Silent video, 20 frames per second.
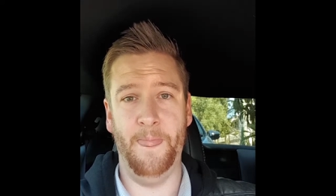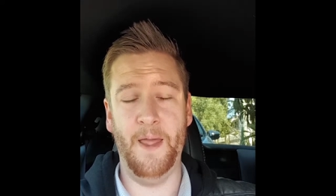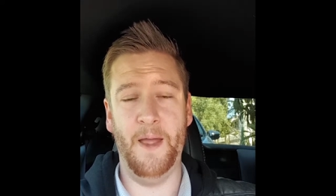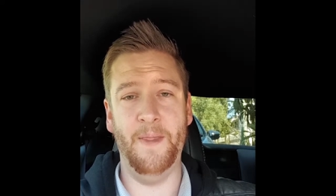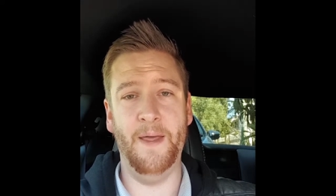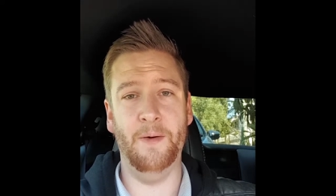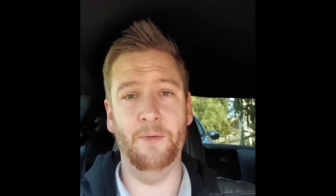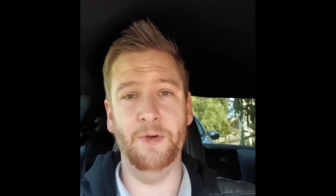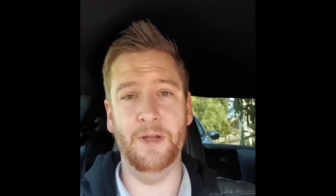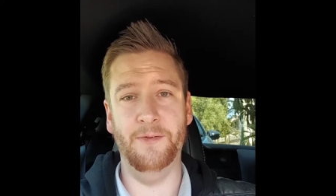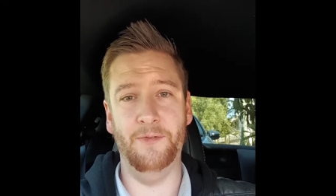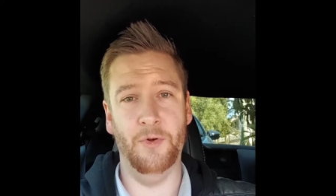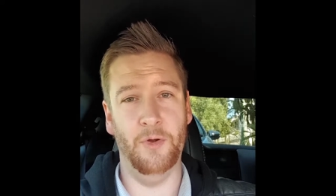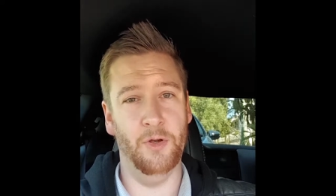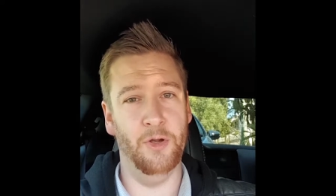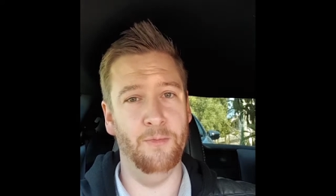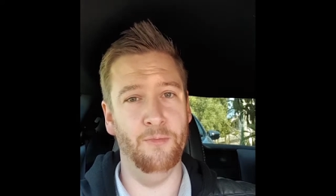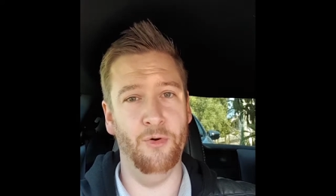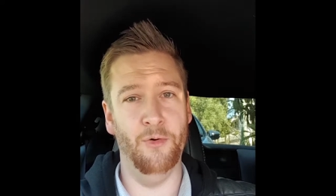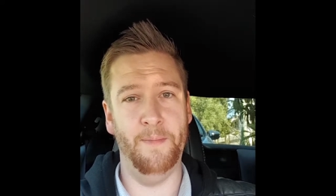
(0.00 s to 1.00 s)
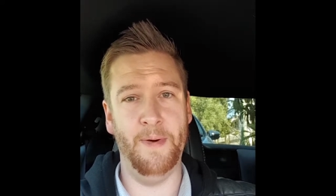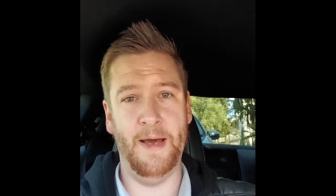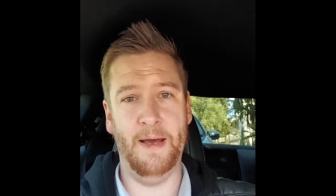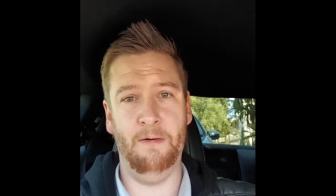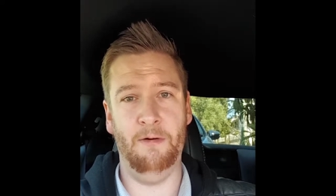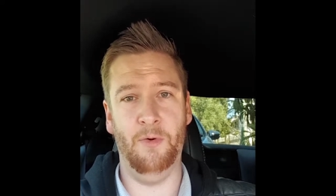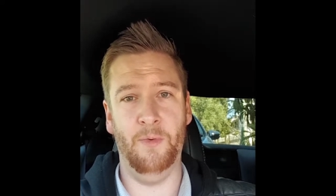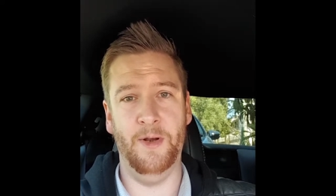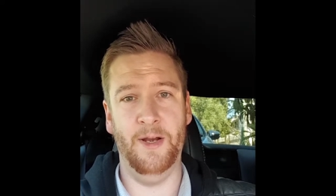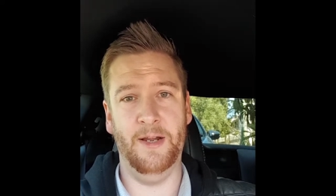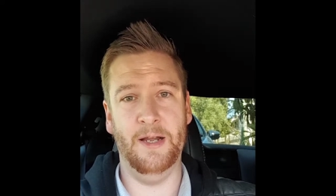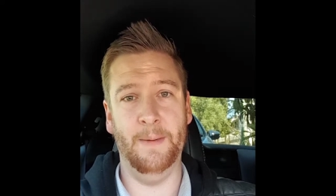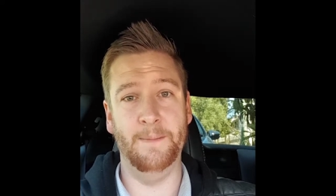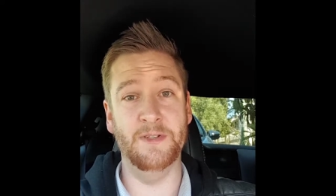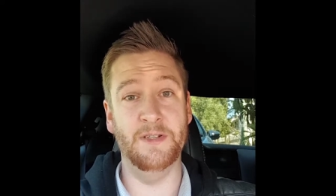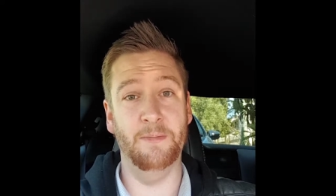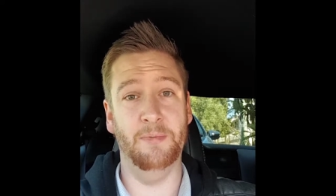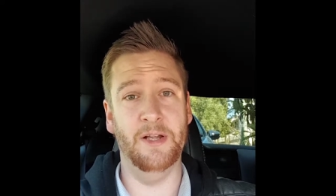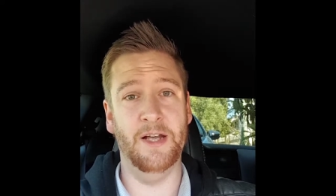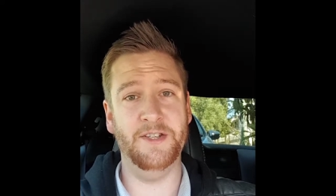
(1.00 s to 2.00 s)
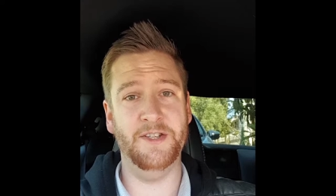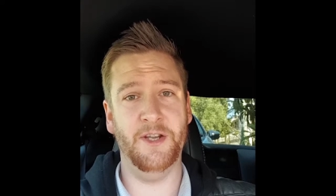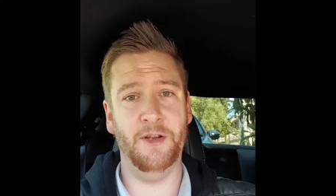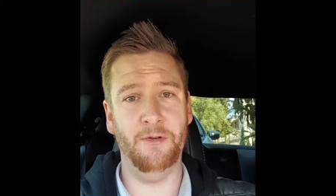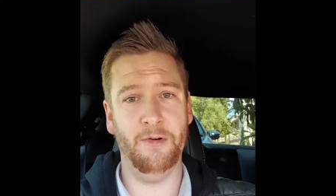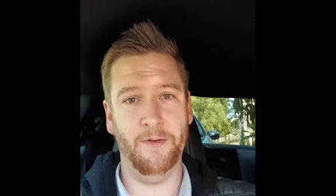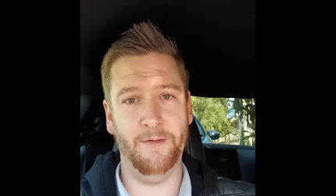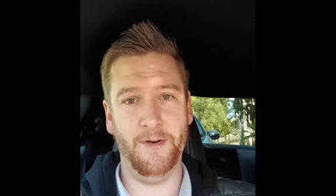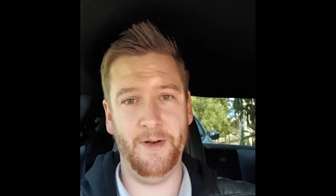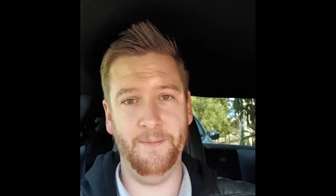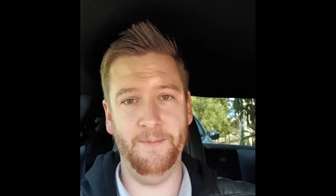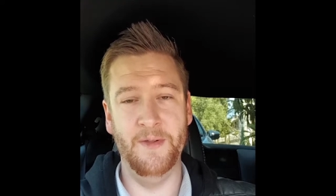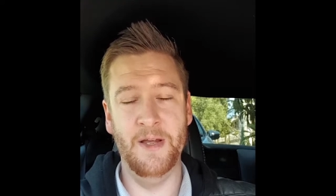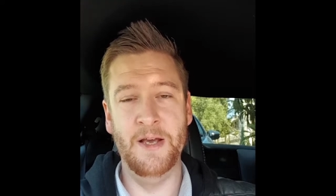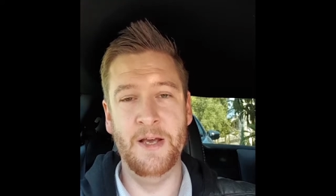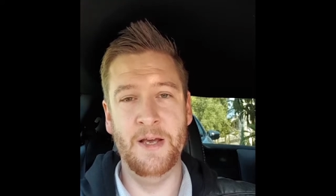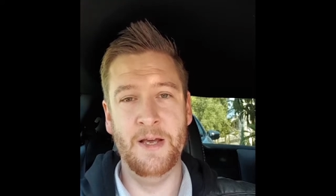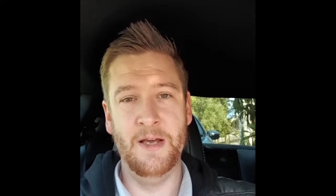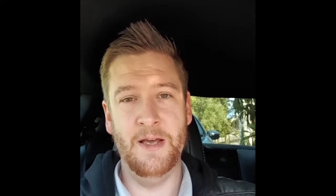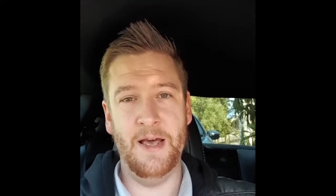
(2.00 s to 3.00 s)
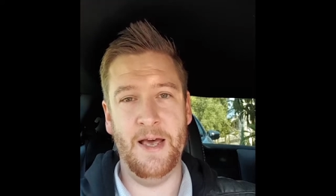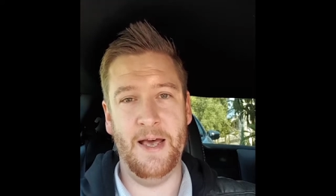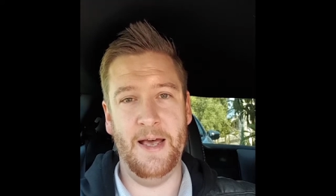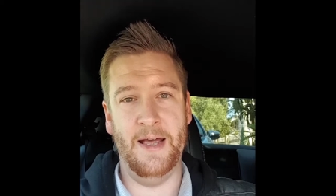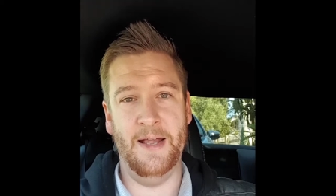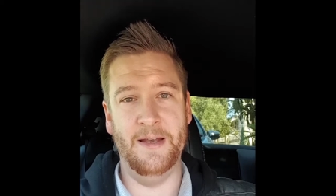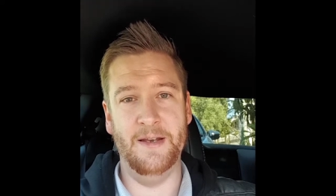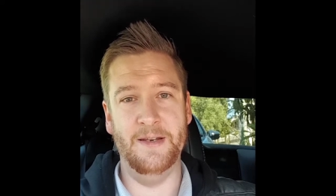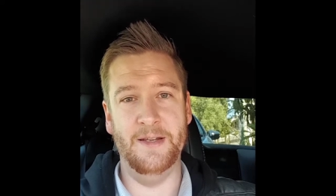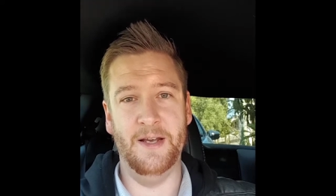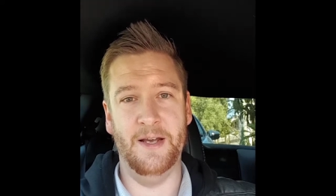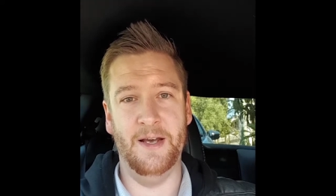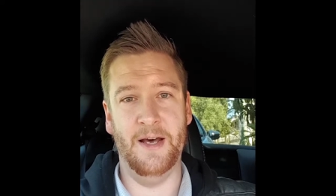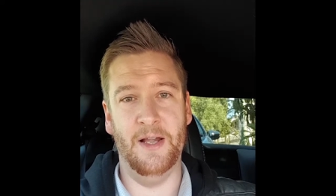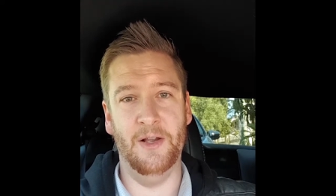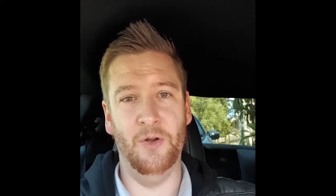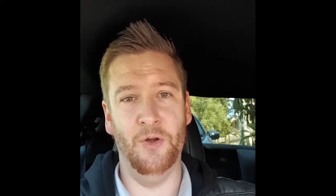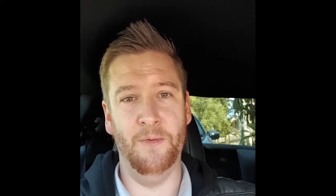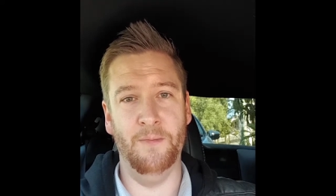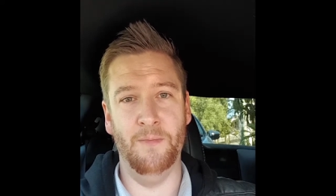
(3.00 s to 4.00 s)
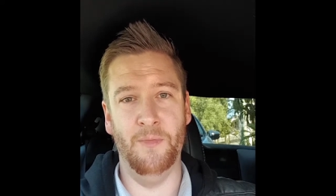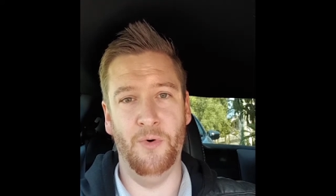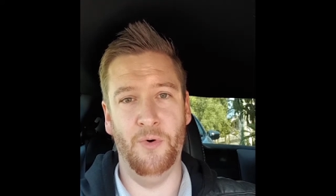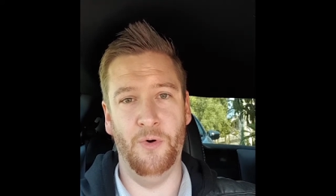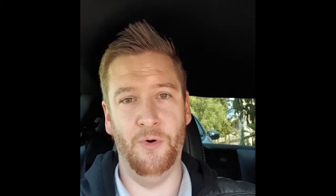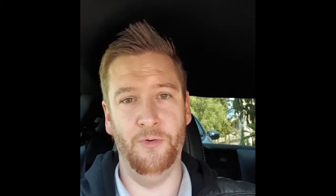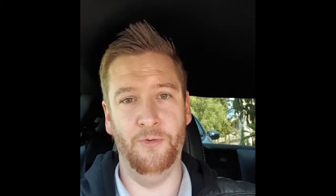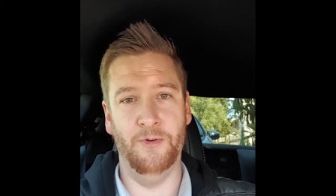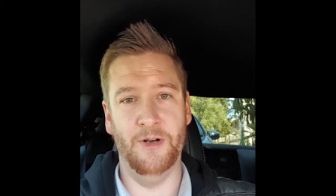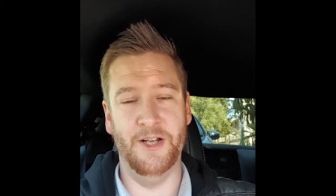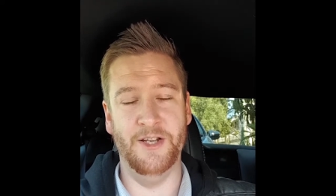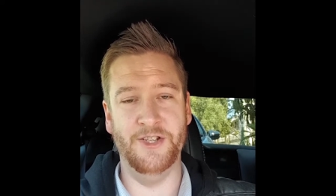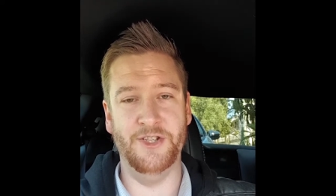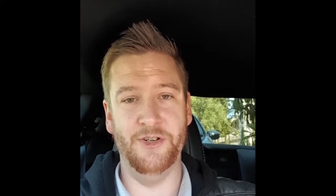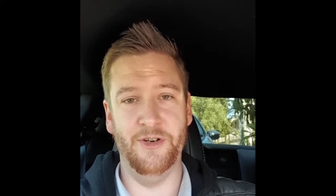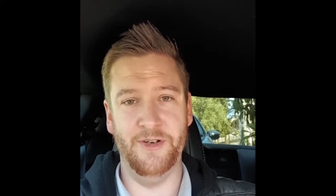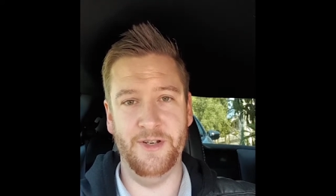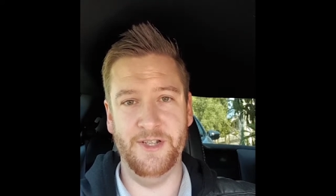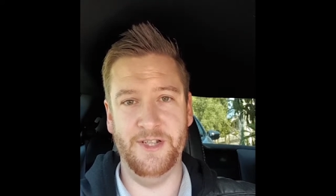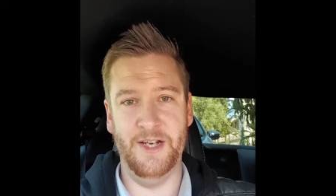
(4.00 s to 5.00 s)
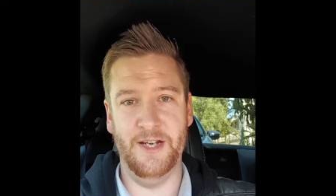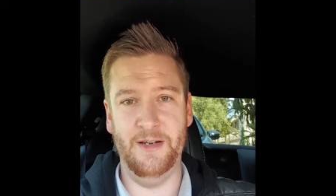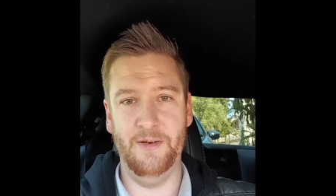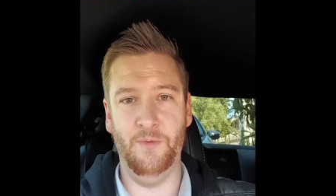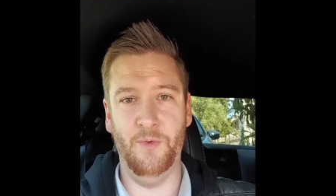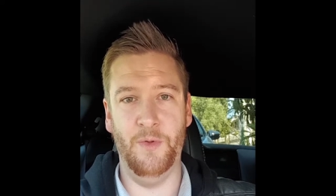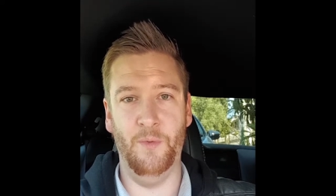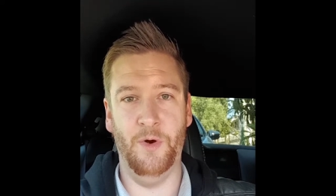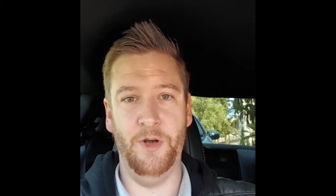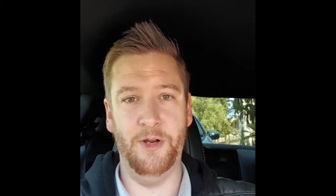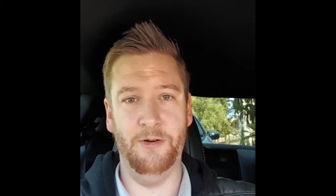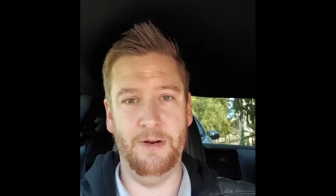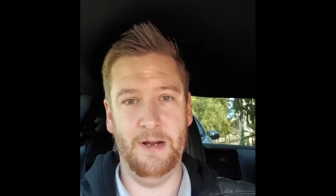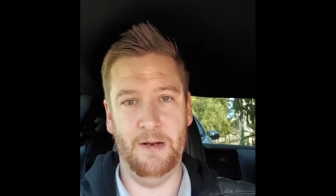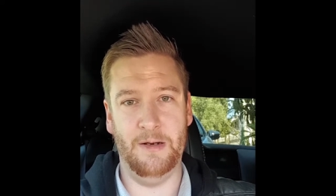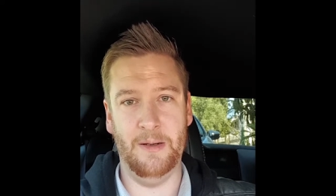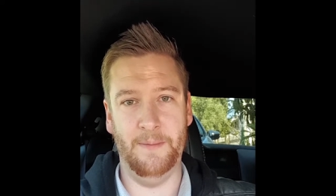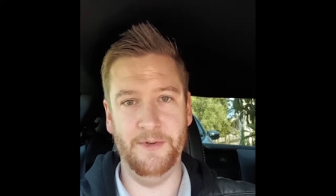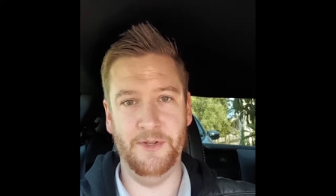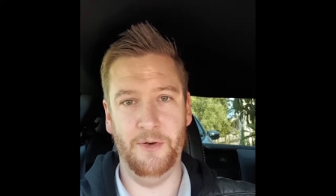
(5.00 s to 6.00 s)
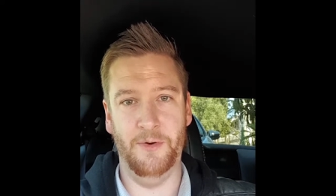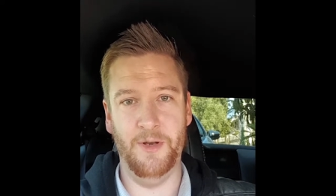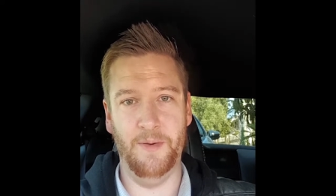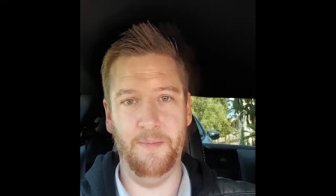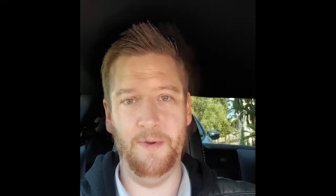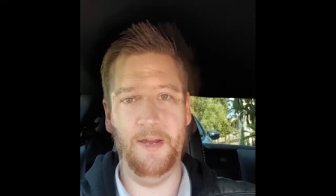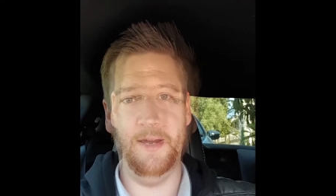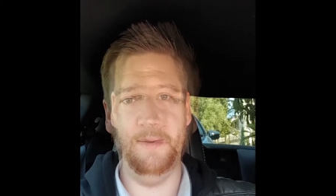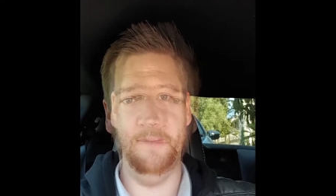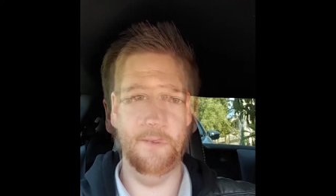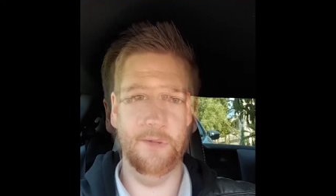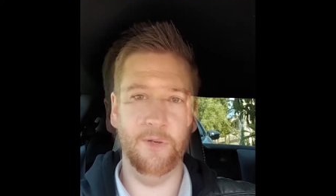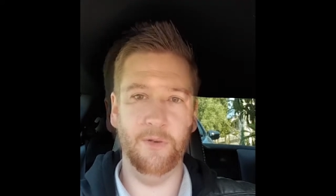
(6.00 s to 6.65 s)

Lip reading: And that will give you a lot more power when it comes to placing your offer and a lot more certainty with what your outcome is going to be.